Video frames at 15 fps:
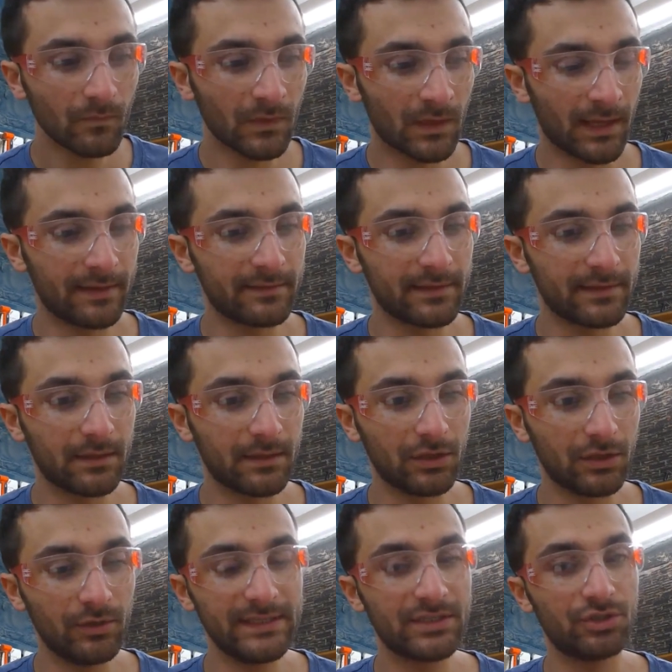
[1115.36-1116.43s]
And then
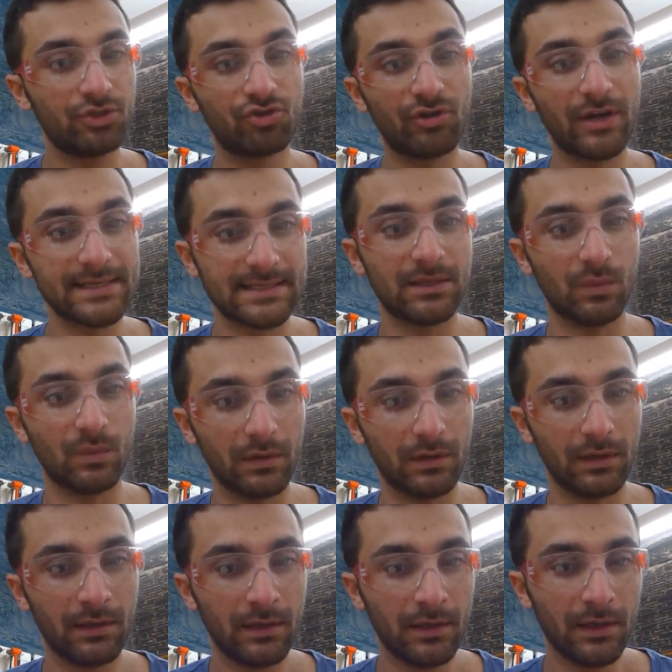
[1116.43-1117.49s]
you need to dress the
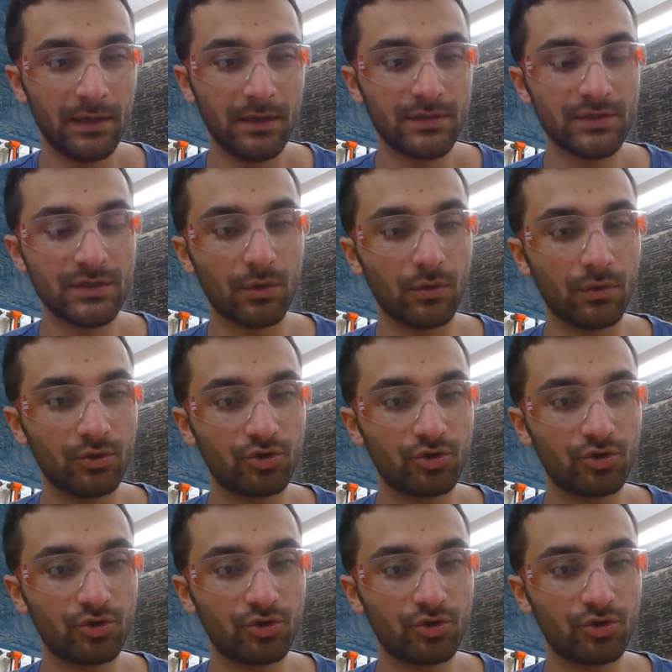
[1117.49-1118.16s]
wood. So